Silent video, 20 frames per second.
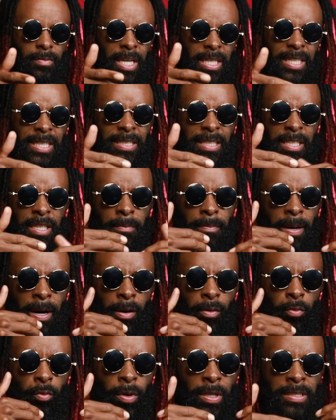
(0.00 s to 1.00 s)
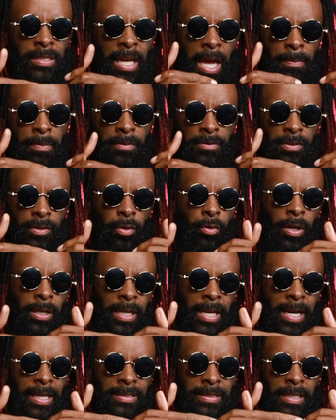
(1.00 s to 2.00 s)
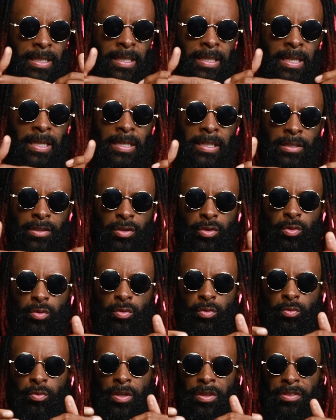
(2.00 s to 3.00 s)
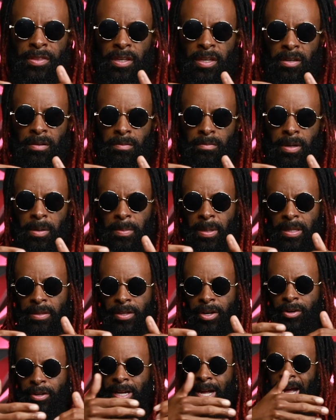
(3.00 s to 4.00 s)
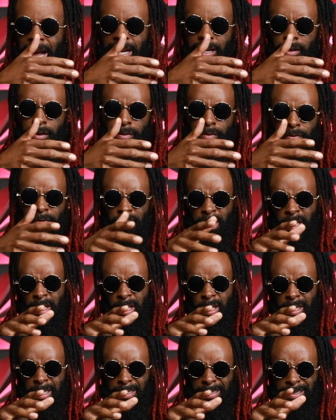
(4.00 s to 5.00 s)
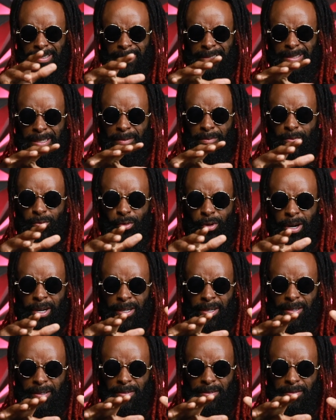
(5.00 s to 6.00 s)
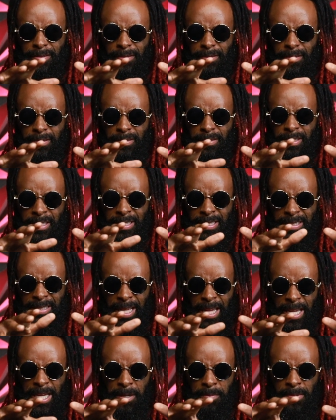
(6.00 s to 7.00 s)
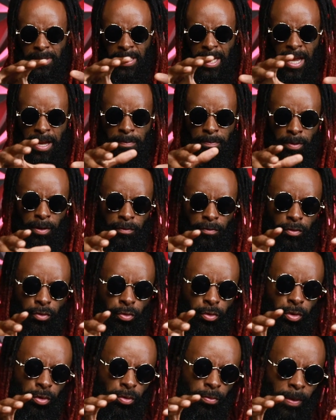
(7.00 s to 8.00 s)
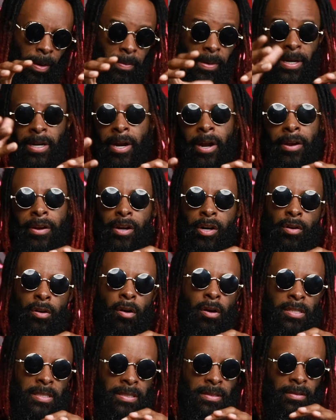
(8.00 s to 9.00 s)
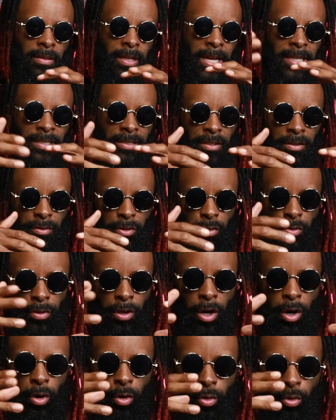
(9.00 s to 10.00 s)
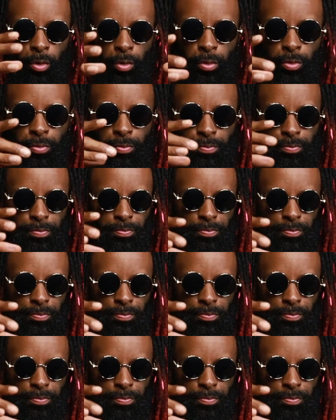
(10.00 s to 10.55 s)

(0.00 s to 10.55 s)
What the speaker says: I didn't think about what type of storylines they could get into with them. I mean, they're kind of somewhat the same type of group. I mean, Karrion Kross likes to do the whole